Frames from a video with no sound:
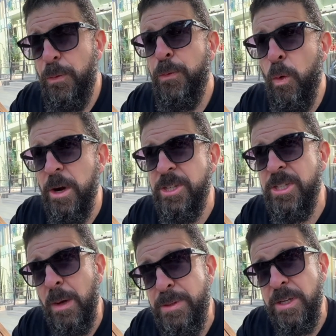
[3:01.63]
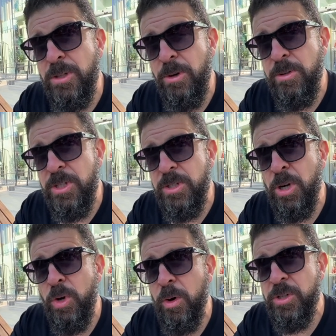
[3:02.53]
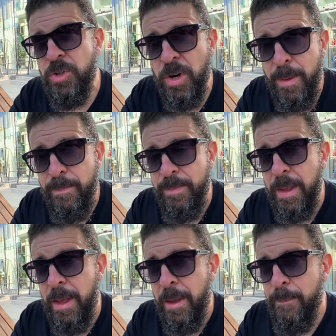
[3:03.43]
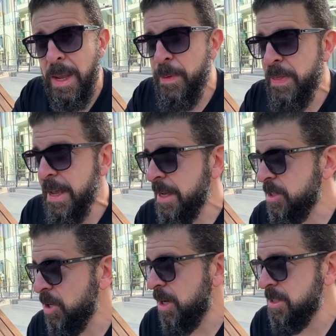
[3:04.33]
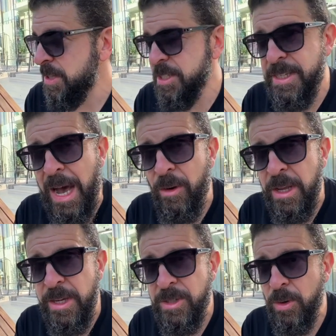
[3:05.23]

for substitutes to Nordstrom. Maybe they can talk to the Saudis,